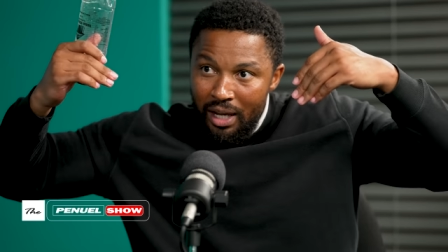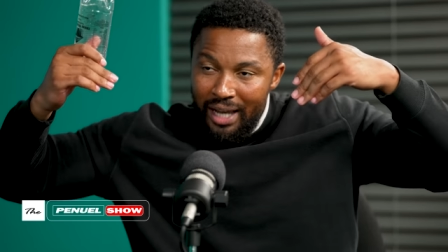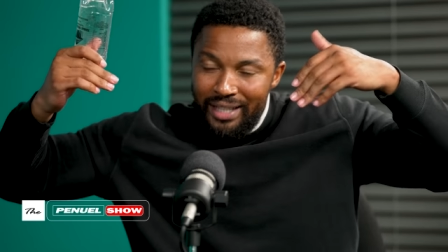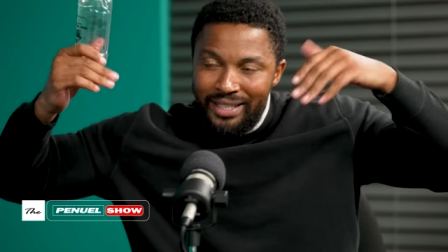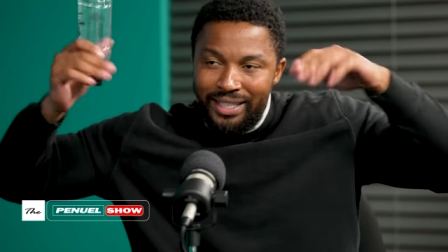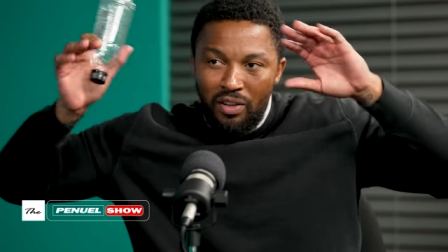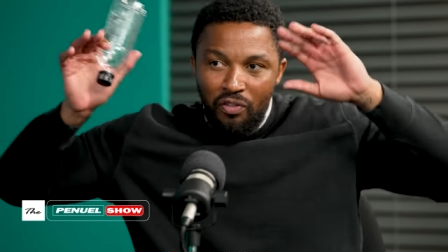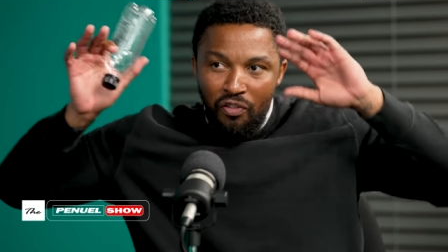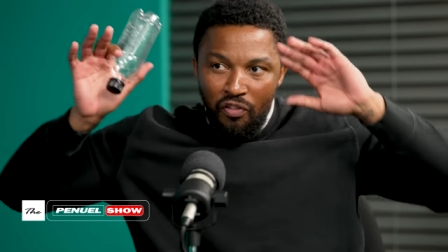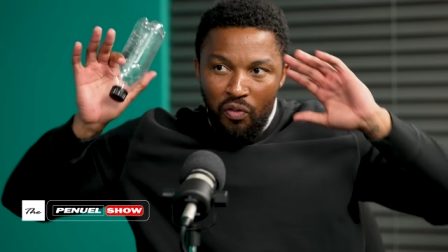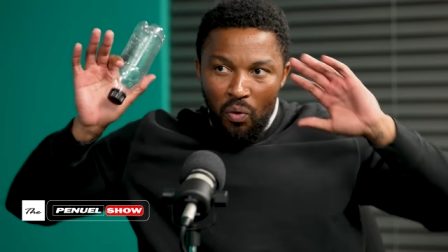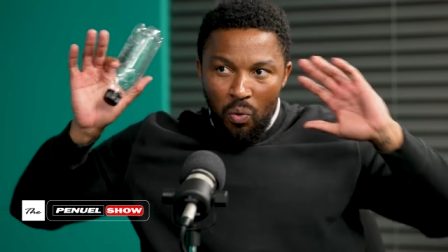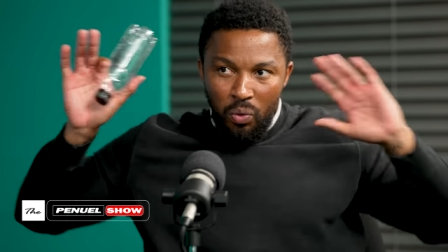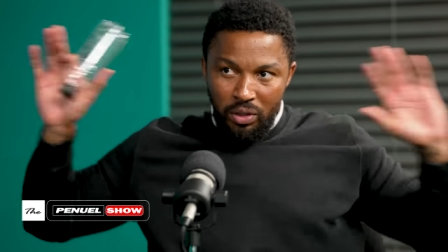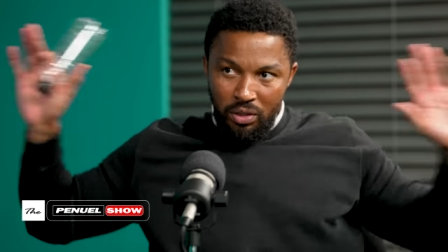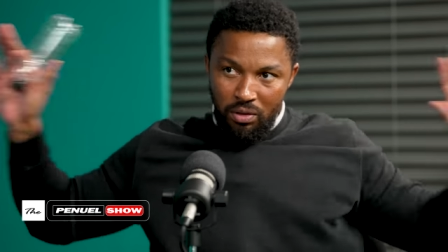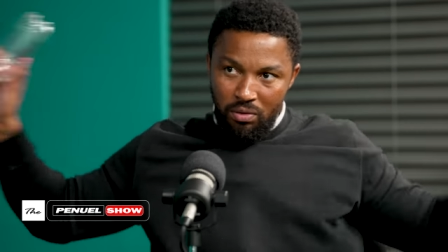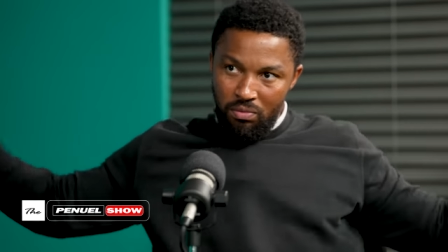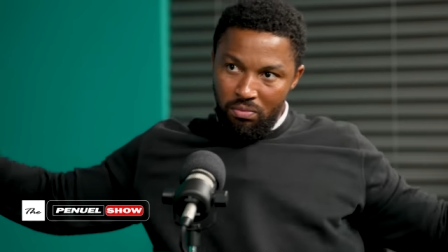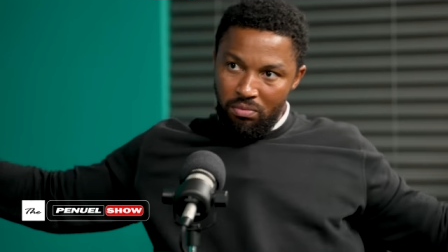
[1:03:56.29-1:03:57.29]
a sick
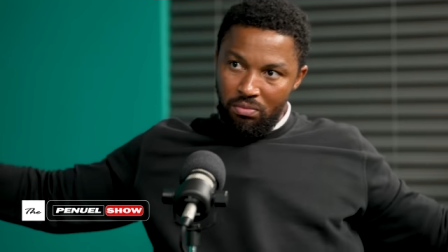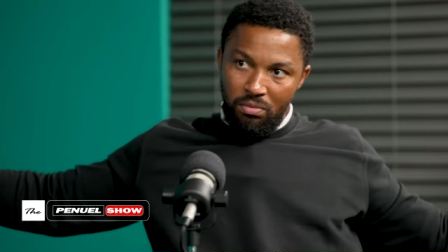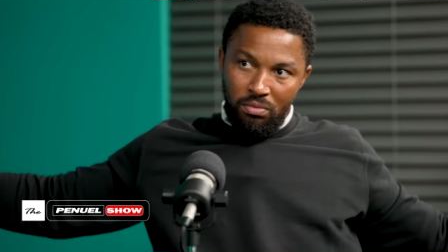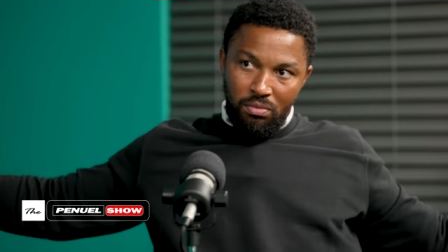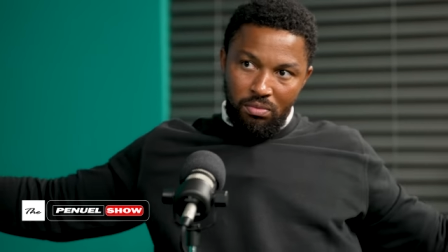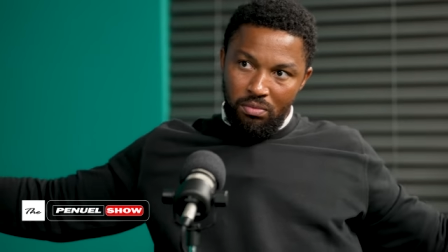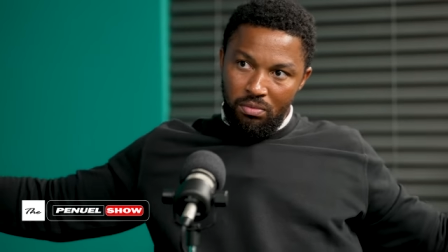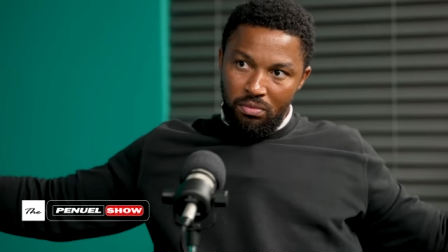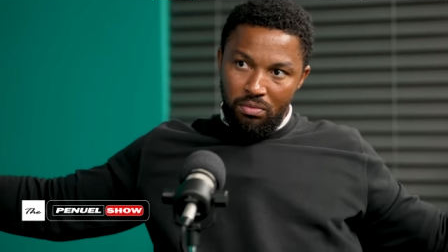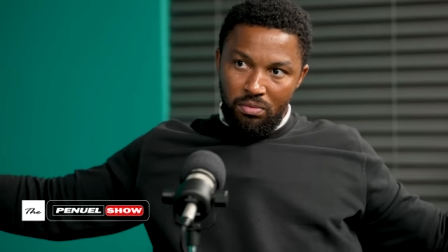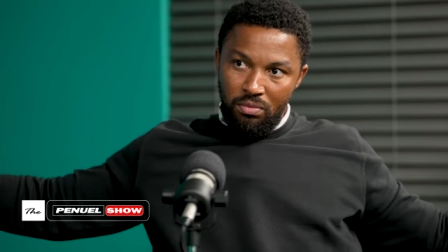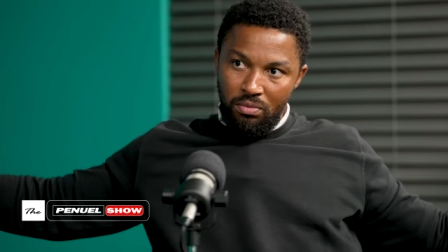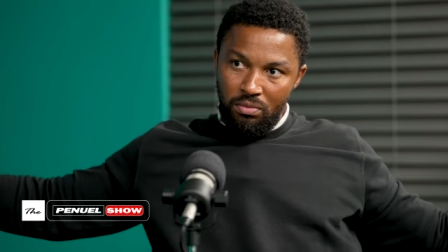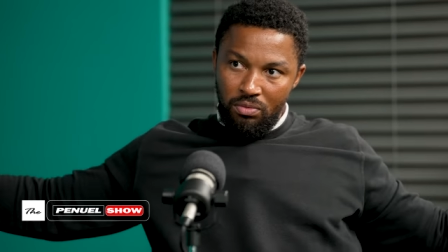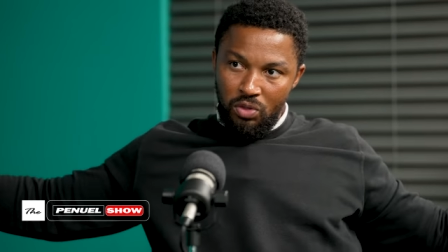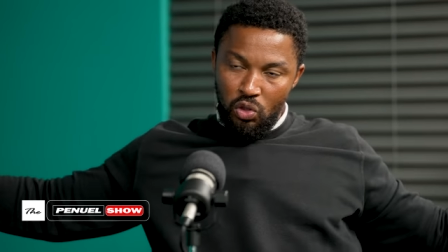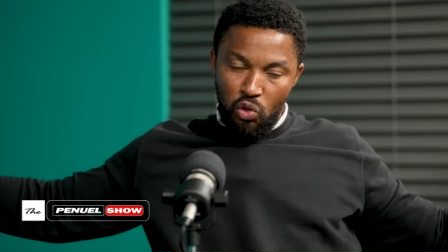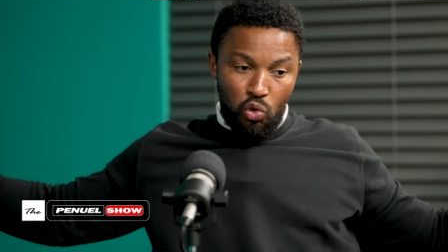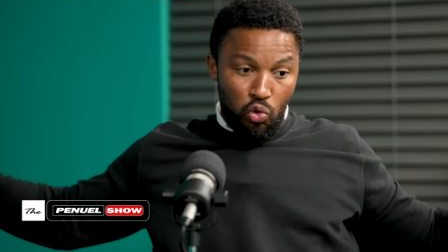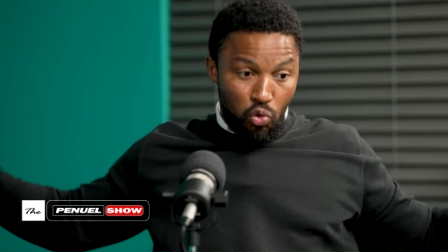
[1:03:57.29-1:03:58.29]
fun.
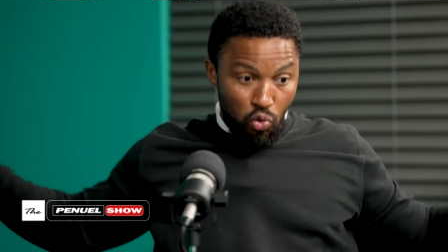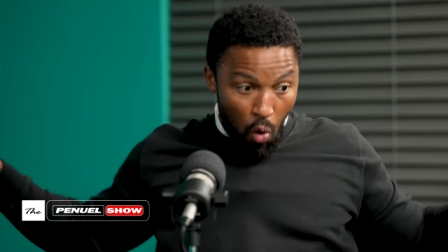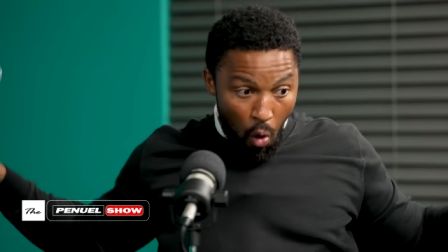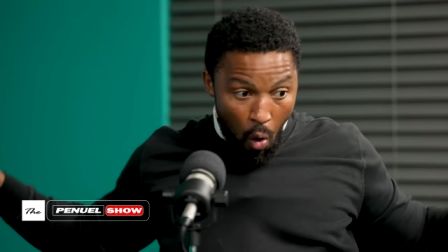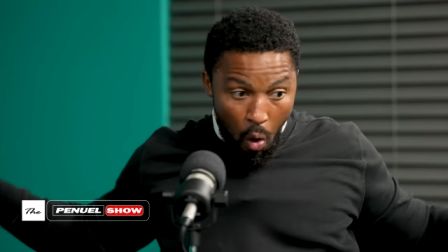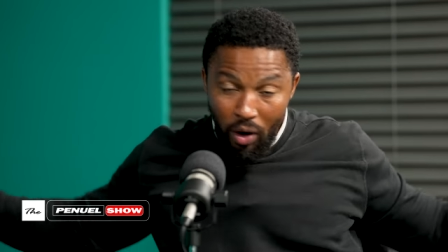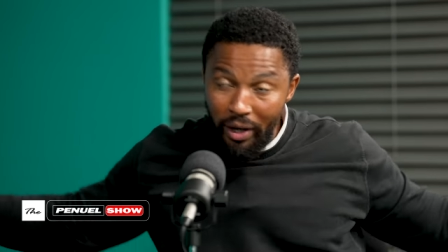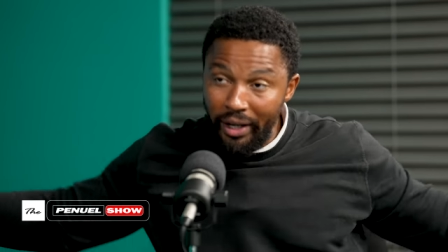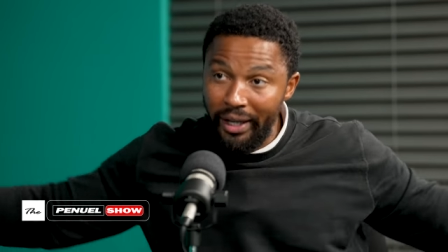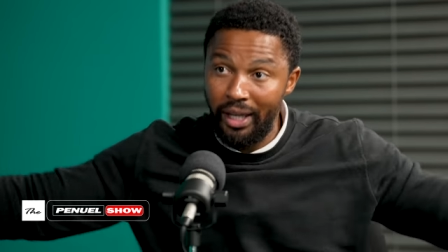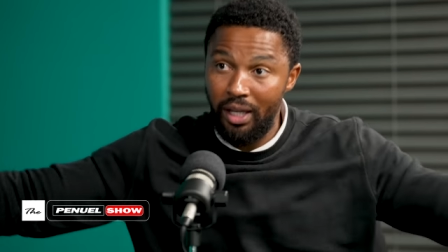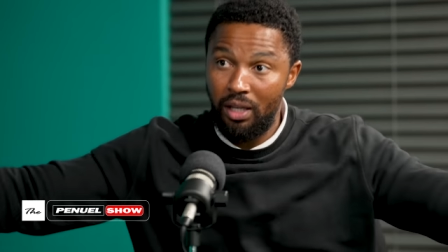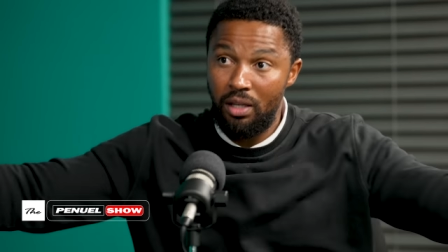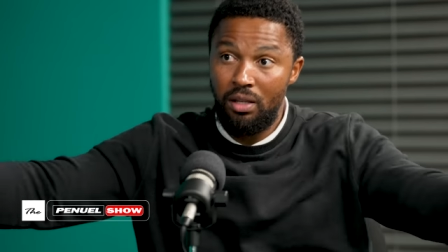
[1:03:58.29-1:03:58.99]
Song.